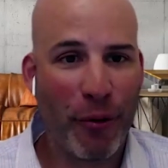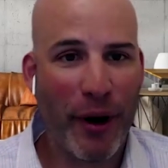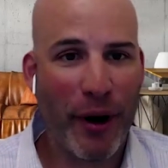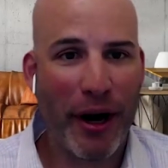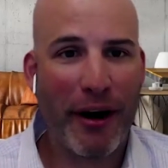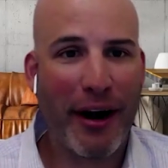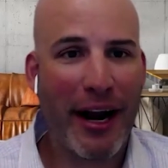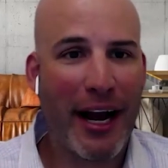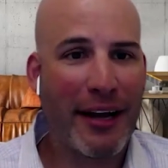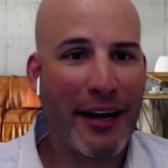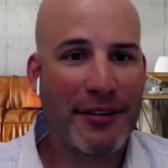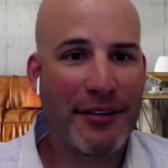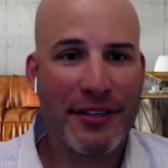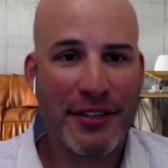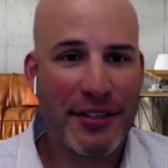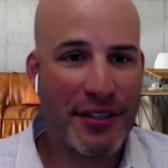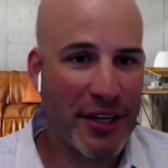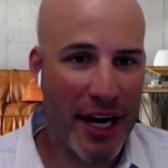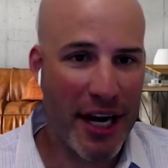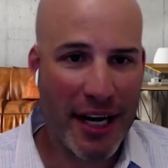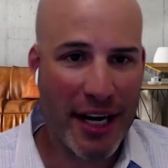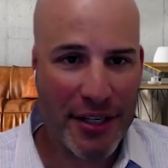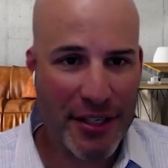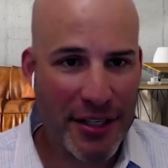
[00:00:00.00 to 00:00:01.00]
warehouses,
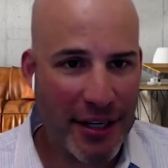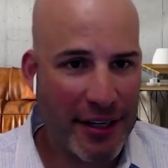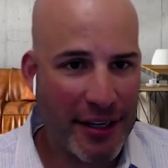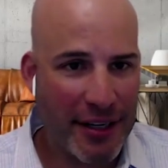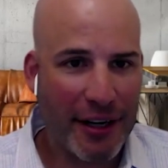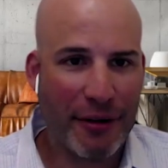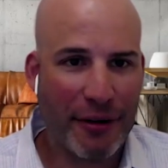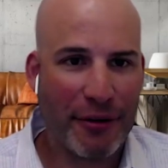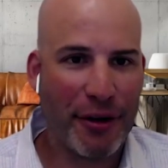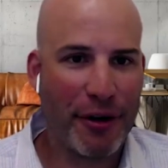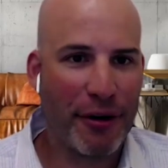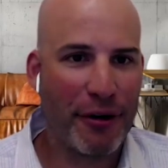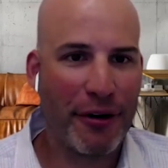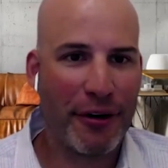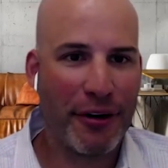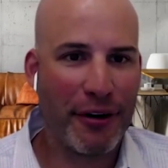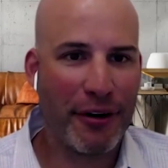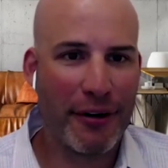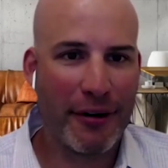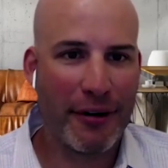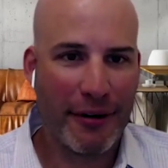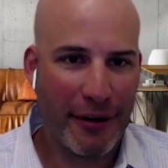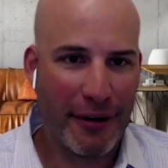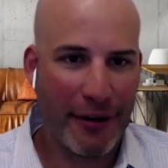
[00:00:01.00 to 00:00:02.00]
Josh,
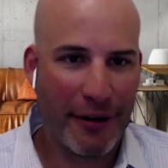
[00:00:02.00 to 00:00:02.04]
you're